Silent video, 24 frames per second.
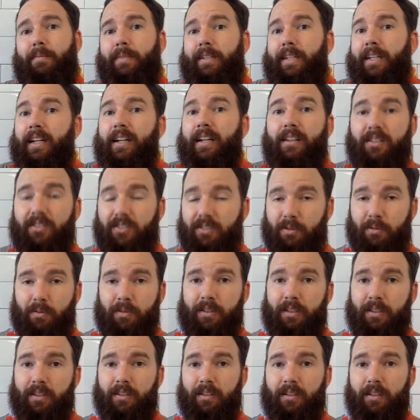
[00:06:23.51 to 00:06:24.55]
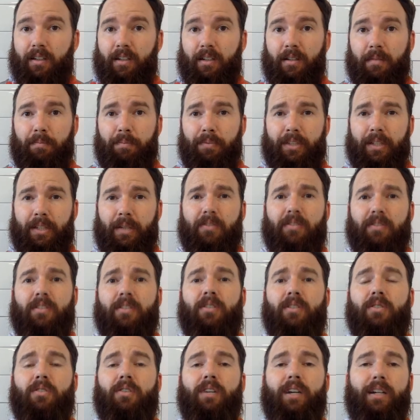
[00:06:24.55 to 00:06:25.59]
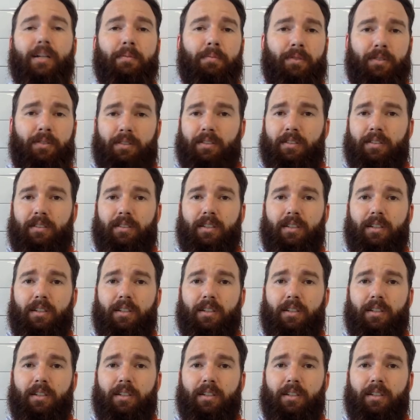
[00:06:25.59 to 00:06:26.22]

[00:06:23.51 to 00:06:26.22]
at the beginning of the school year. But that was incredible.